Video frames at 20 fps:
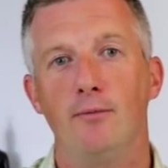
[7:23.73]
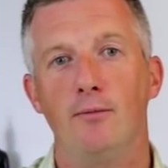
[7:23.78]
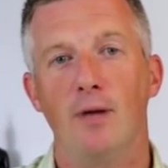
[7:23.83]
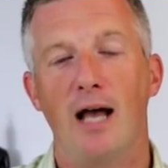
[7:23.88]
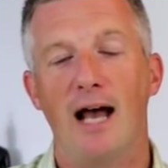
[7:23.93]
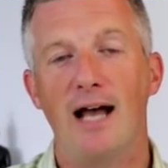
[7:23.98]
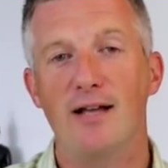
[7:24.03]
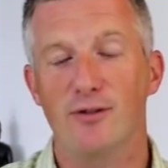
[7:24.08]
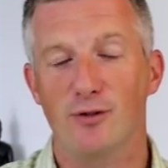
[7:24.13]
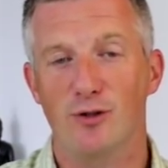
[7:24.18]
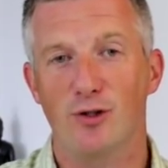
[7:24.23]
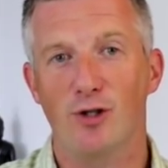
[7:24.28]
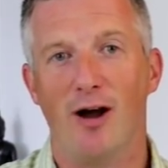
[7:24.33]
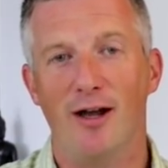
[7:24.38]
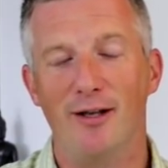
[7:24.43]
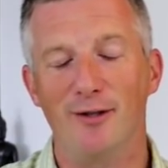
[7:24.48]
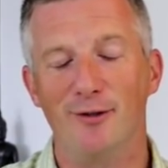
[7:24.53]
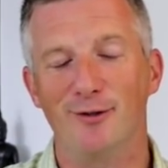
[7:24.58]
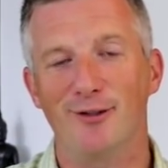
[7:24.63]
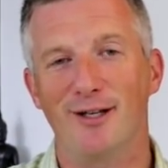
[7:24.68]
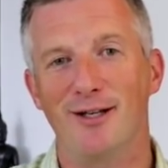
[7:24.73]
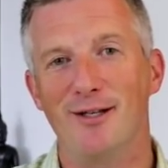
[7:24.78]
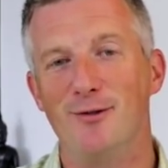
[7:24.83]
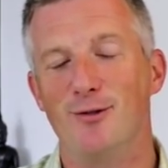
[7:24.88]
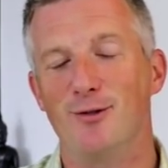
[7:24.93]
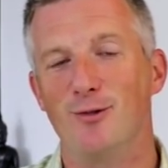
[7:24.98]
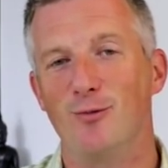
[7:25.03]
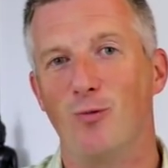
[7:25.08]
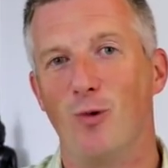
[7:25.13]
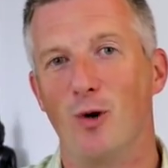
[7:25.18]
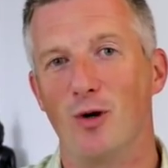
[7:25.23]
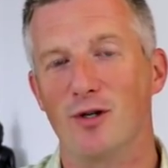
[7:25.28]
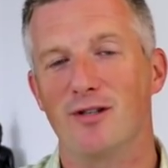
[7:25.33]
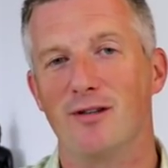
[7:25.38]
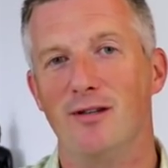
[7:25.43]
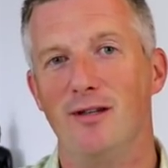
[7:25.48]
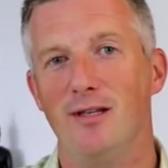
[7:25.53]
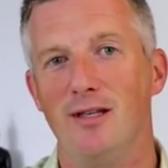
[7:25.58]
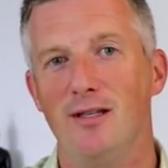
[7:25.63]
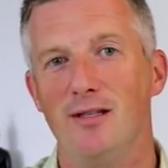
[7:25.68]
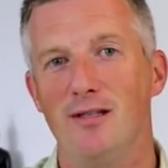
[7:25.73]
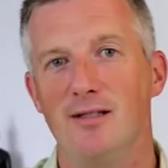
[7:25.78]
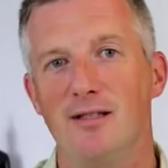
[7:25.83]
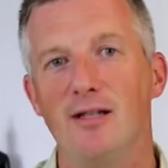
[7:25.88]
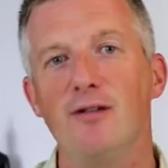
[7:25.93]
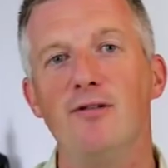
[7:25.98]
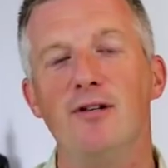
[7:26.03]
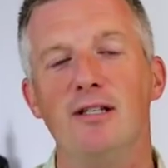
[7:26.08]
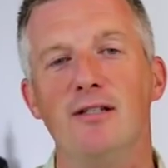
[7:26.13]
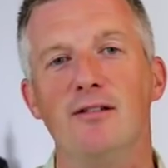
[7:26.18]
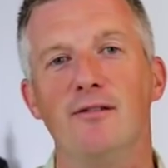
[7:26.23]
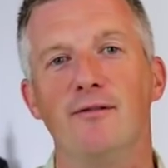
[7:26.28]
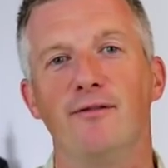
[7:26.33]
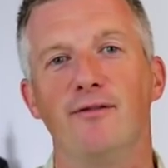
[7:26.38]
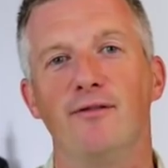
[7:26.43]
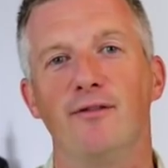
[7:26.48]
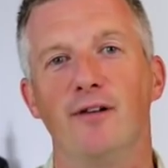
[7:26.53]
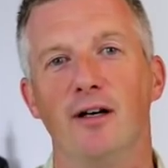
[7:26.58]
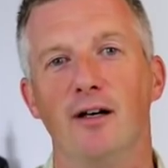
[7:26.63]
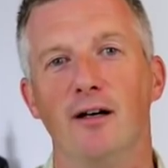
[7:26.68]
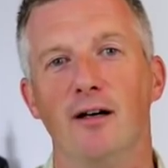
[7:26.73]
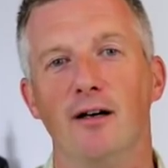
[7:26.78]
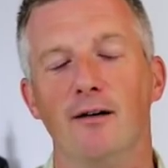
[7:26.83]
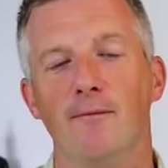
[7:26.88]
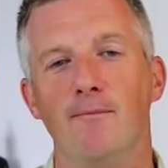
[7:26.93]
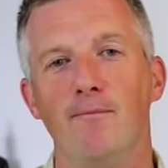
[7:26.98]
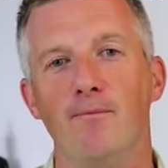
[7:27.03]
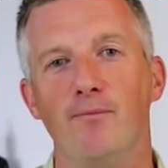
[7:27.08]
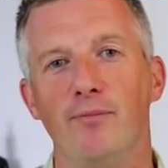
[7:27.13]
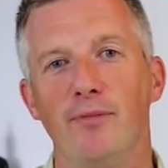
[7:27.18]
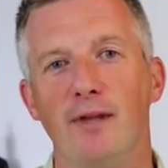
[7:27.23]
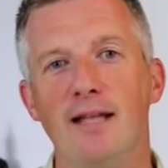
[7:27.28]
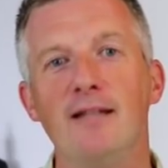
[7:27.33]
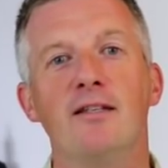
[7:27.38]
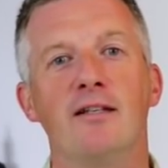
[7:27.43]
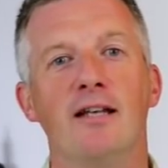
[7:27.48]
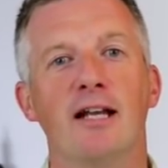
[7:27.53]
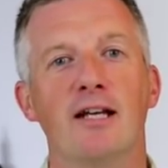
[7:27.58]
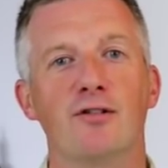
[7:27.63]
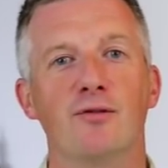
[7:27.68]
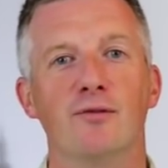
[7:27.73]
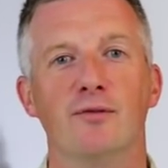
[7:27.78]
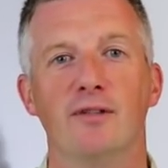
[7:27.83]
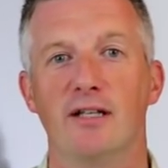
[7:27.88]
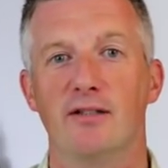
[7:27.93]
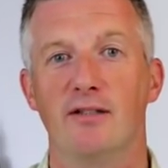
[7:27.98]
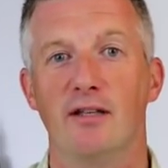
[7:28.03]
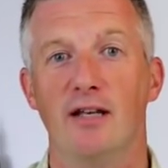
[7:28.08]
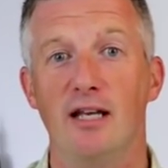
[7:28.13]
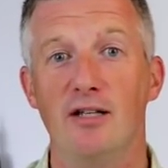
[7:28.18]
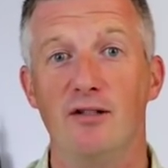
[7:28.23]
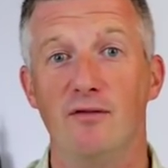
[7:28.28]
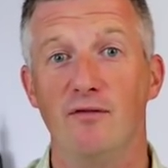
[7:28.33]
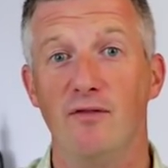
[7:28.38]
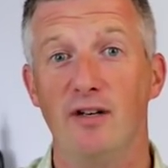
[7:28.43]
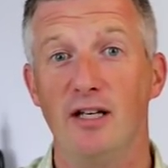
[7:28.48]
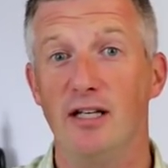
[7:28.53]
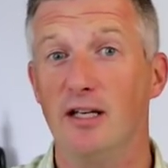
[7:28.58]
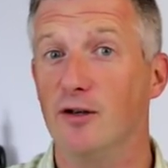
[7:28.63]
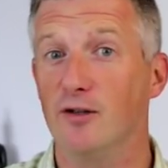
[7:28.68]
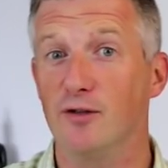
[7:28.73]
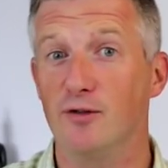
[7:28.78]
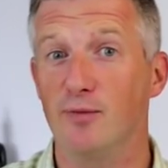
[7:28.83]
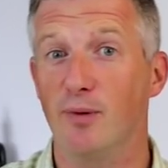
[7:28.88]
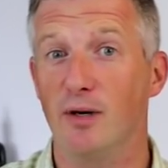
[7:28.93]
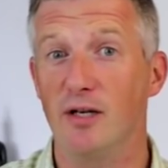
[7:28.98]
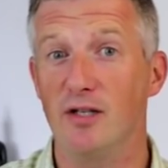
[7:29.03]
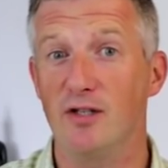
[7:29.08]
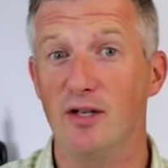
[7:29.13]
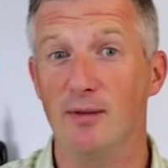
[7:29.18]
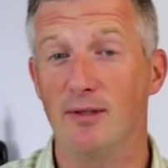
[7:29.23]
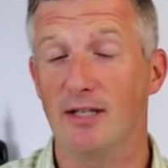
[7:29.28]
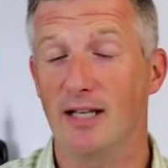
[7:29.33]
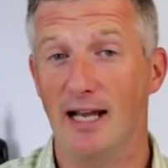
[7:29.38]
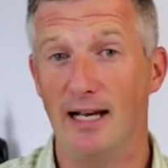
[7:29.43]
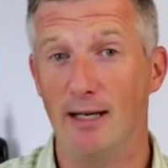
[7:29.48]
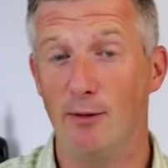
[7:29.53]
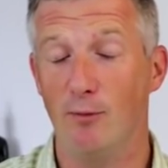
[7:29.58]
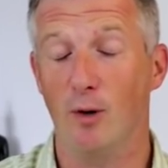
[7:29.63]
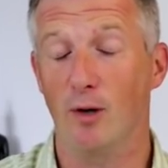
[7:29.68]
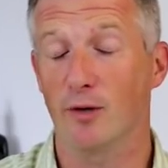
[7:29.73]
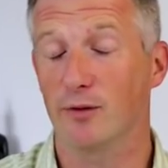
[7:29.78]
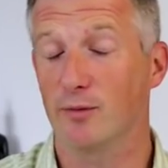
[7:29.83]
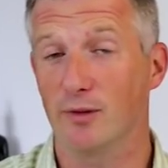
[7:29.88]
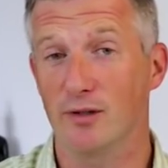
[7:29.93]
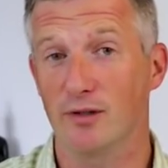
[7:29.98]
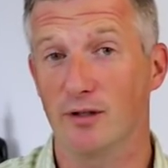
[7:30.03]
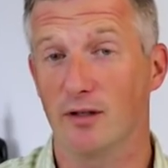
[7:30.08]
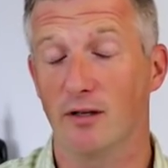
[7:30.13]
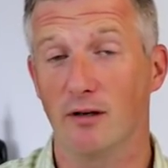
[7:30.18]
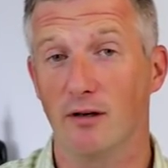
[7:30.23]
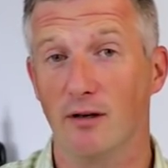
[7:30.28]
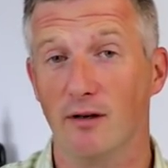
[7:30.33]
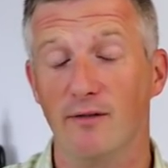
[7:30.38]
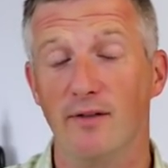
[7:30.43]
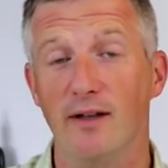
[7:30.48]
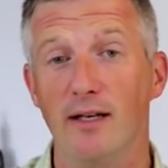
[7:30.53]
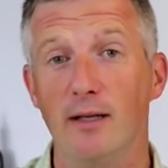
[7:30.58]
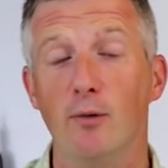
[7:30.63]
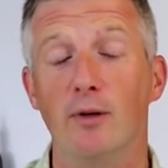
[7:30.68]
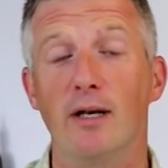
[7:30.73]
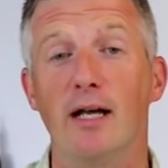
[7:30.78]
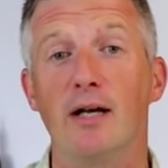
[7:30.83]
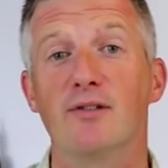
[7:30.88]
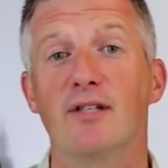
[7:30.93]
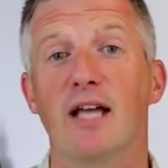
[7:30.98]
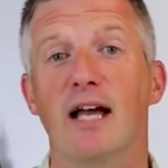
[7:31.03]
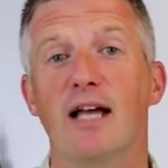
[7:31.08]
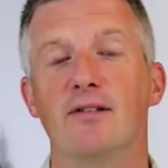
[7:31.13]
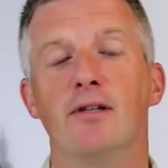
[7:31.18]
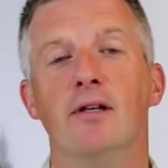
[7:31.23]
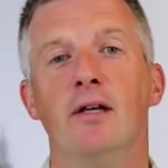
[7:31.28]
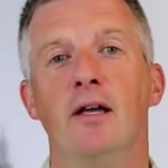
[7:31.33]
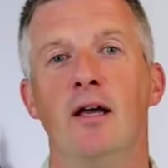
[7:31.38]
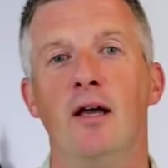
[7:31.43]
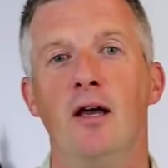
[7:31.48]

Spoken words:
as a child, I used to watch the series of international destination videos by Jim and Kelly Watt, which I don't know if anyone else has,